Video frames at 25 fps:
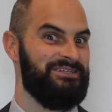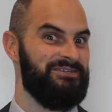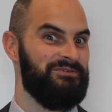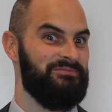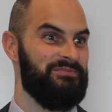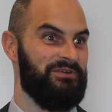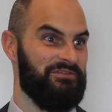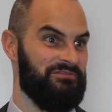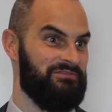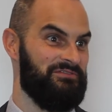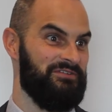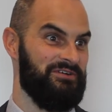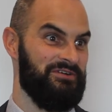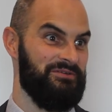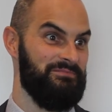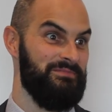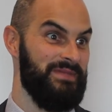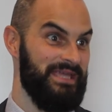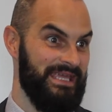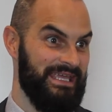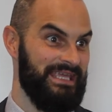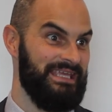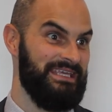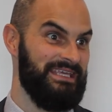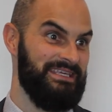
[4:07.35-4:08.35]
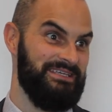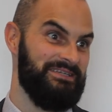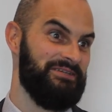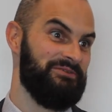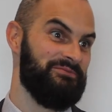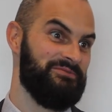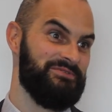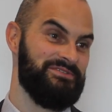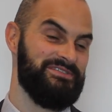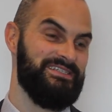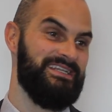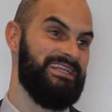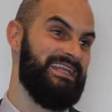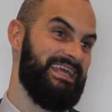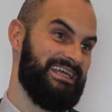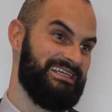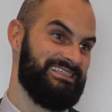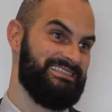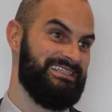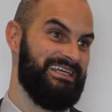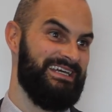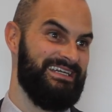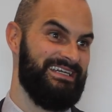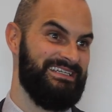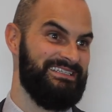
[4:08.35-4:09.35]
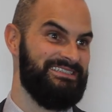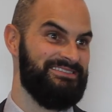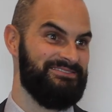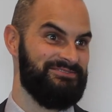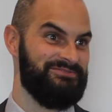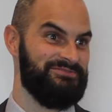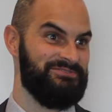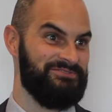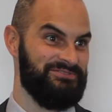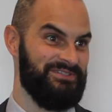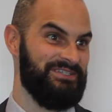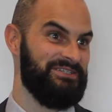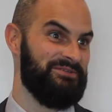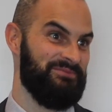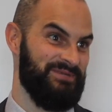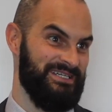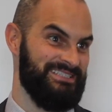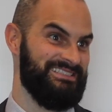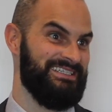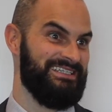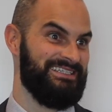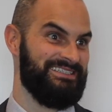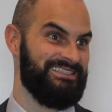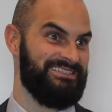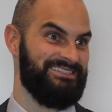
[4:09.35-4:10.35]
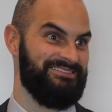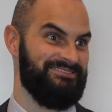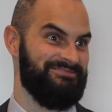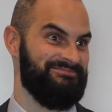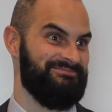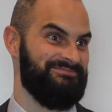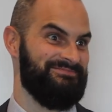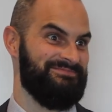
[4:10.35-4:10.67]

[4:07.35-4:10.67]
But for me, it was the next day straight to Wessex.